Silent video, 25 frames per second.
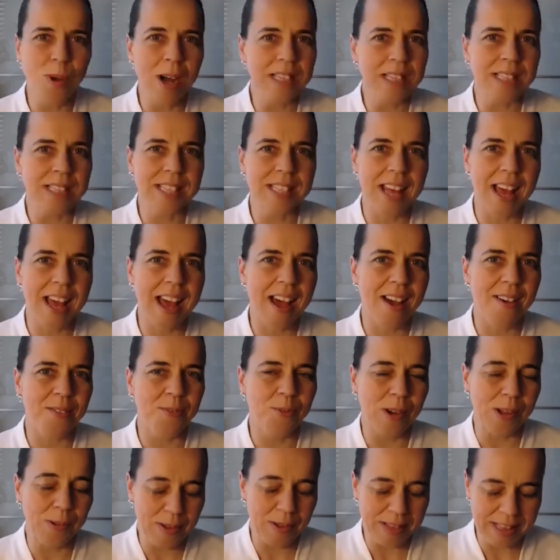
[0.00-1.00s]
that have, well, when
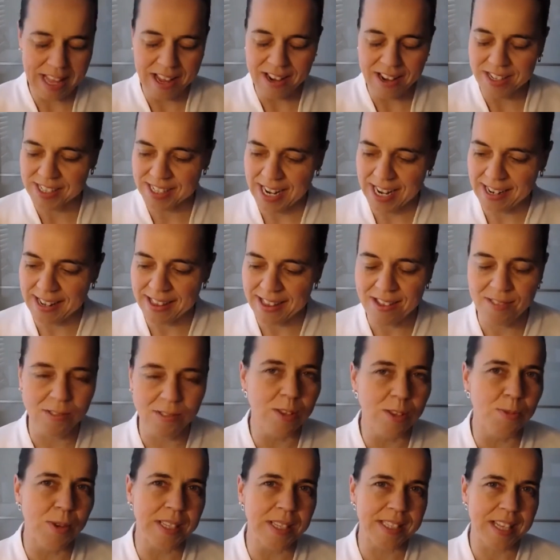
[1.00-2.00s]
they understand it, they're all the ones
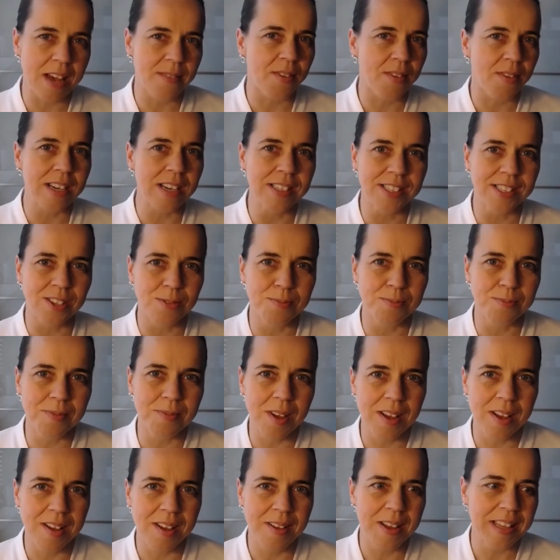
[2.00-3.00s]
that have islands on
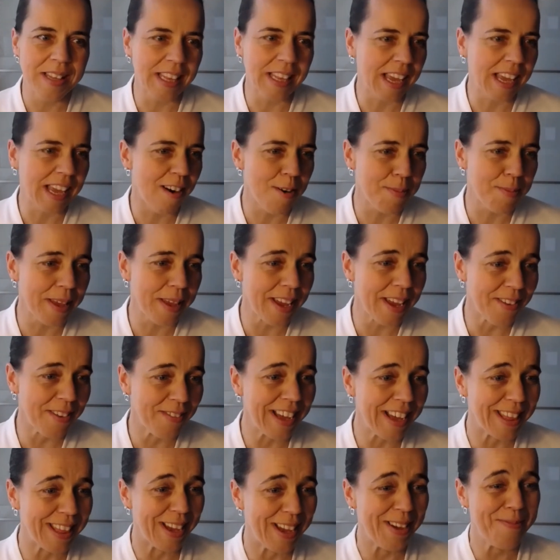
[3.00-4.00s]
in the Caribbean,
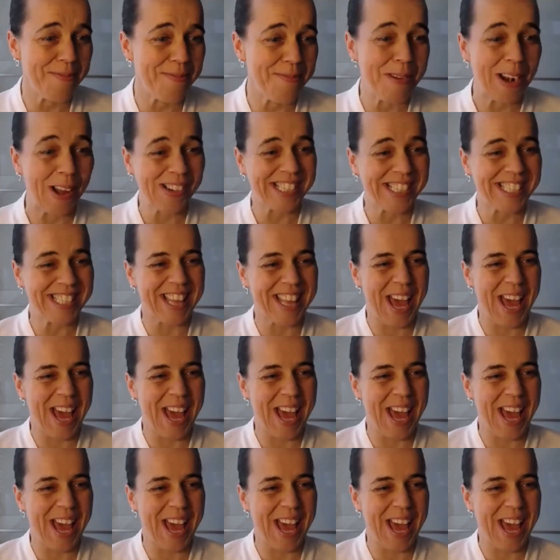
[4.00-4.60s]
right? They belong to them.